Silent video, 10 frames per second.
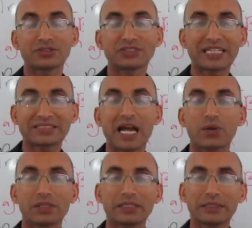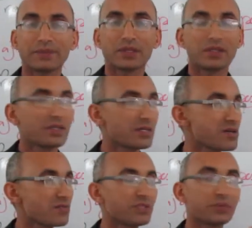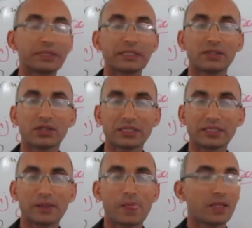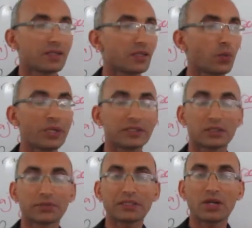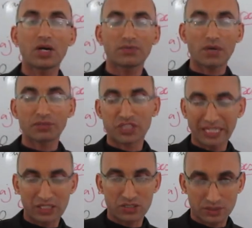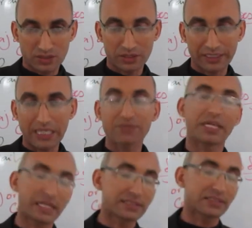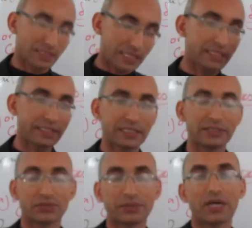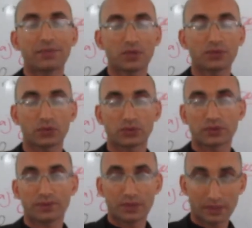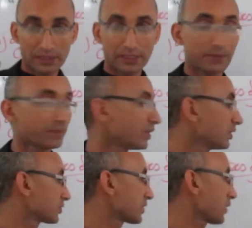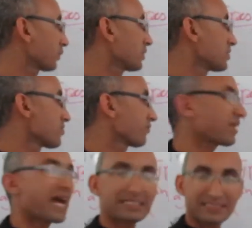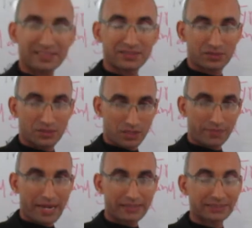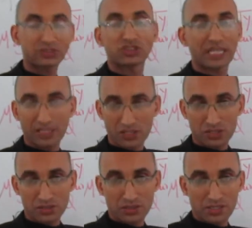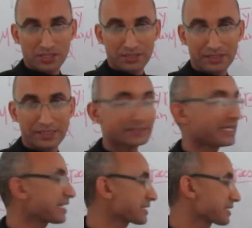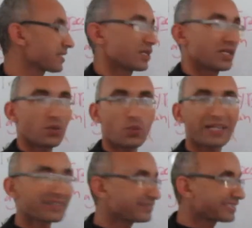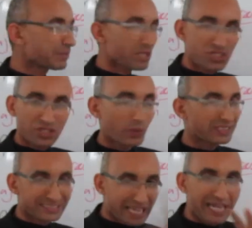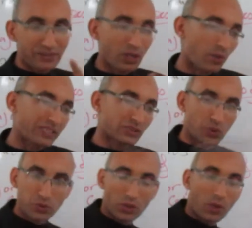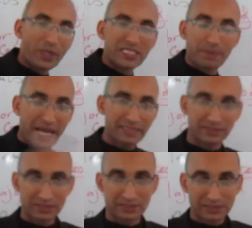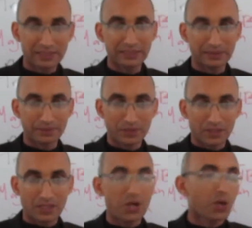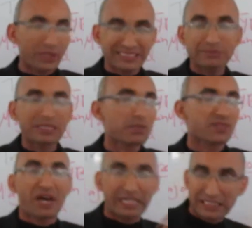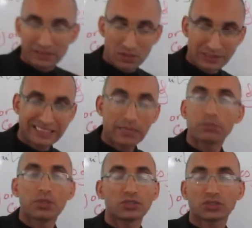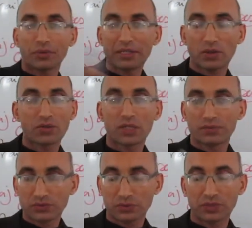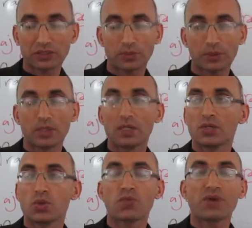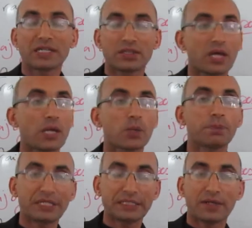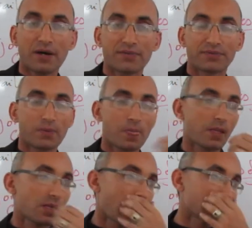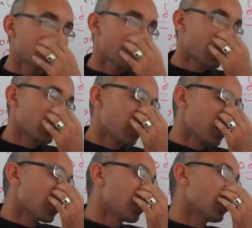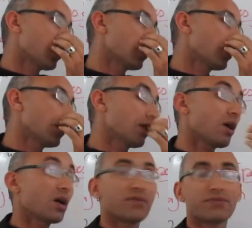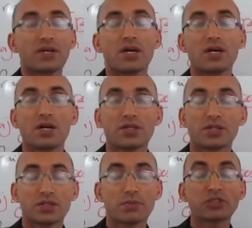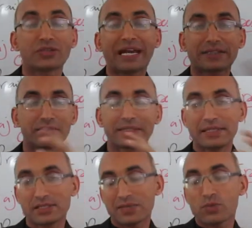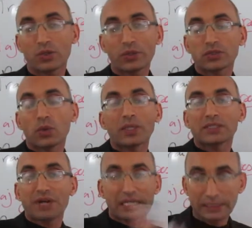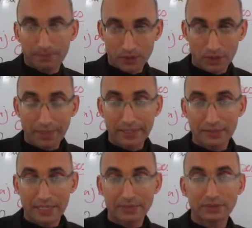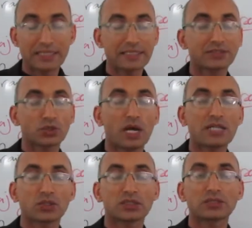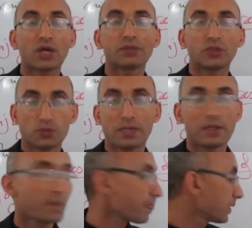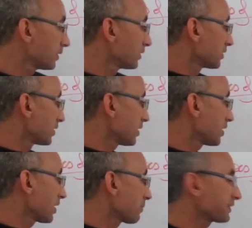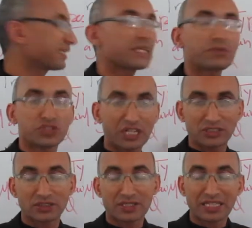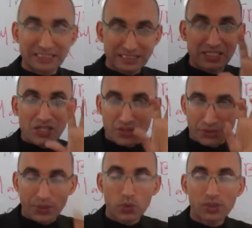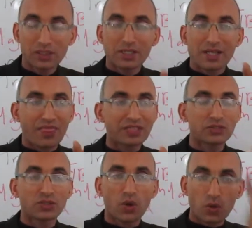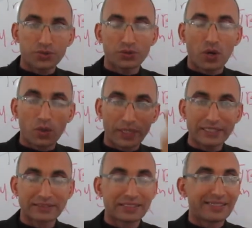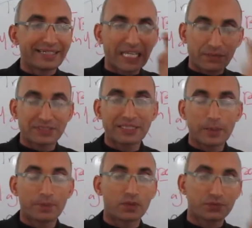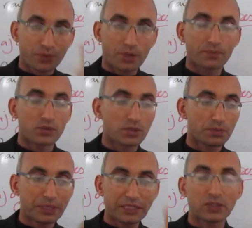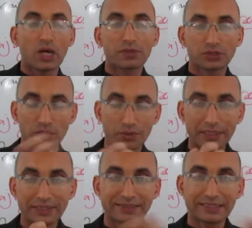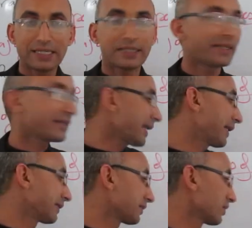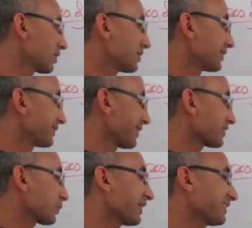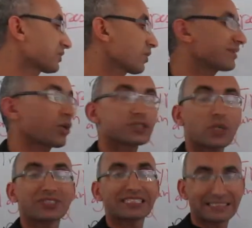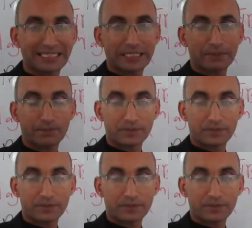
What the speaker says: takes only a very, weak degree of change, okay, if there is any degree of course. Clear? So, flat, right, doesn't change. It has one dimension, one side, always good, always bad. Clear? Always sometimes funny in some stories or novels. For example, you find a companion of, I don't know, the major character is someone who is always funny, right, and has a sense of humor, but he never changes. That is the role that the author always gives to him from the beginning of the story till the end. That's why it is called also static.